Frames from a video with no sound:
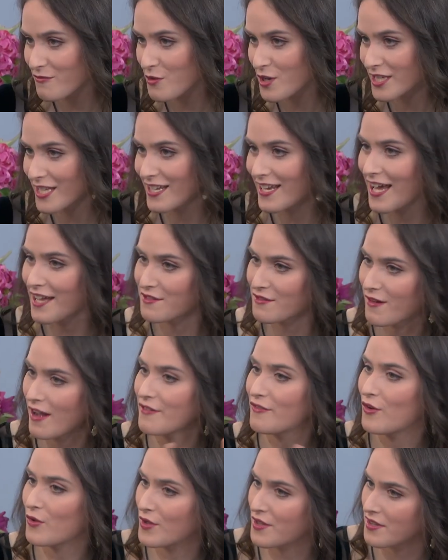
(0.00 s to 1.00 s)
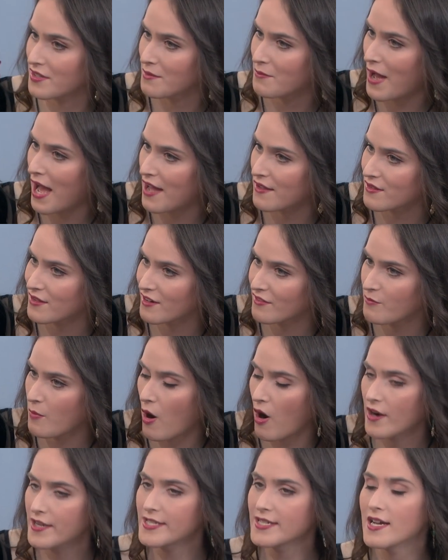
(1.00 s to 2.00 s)
more than that, so I focus on the positive
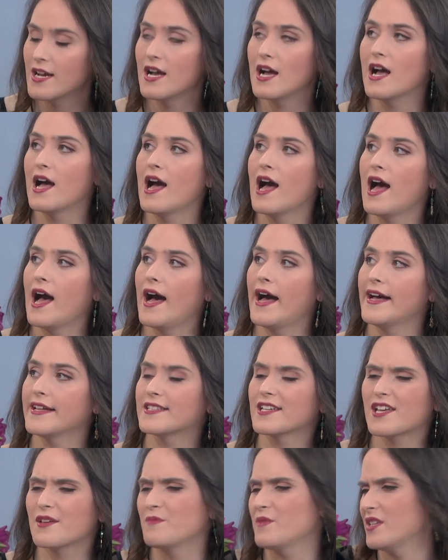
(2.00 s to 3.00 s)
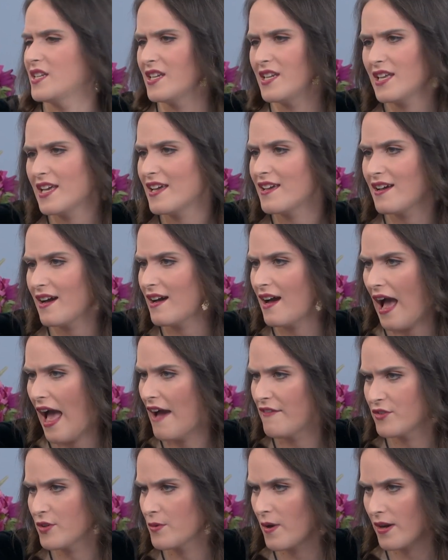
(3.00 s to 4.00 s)
part. Uh, the community,
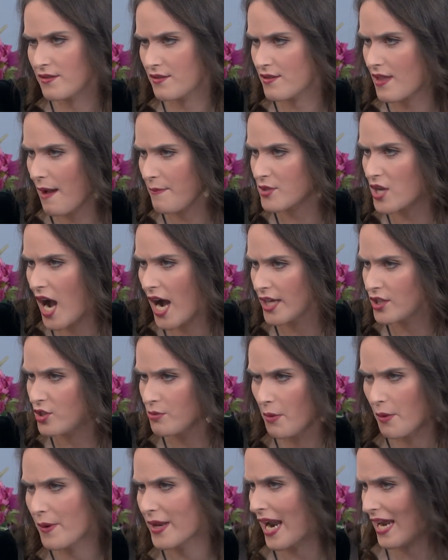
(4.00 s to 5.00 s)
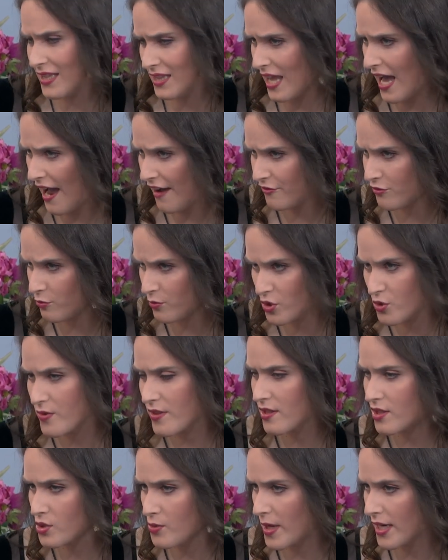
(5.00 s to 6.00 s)
everyone stopped talking to me when I left, which
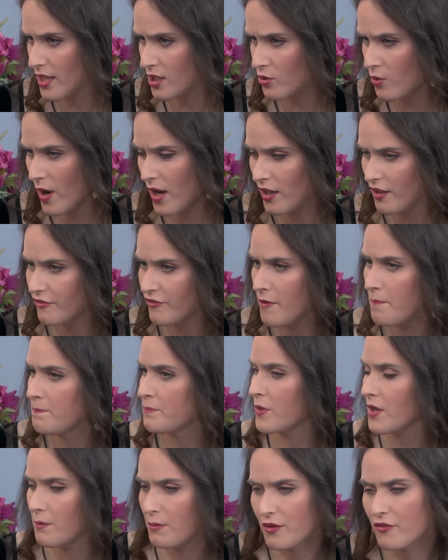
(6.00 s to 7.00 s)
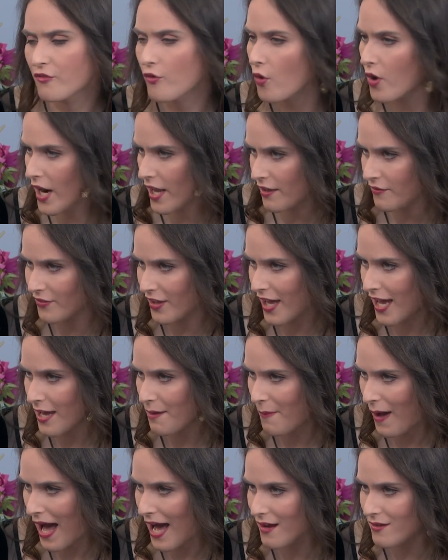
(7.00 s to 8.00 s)
was in 2012, before I even
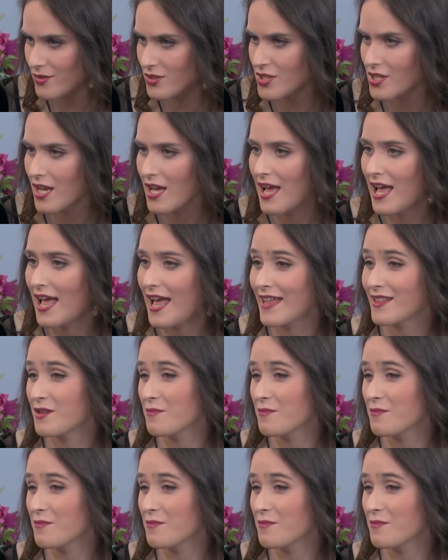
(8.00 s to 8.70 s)
came out. And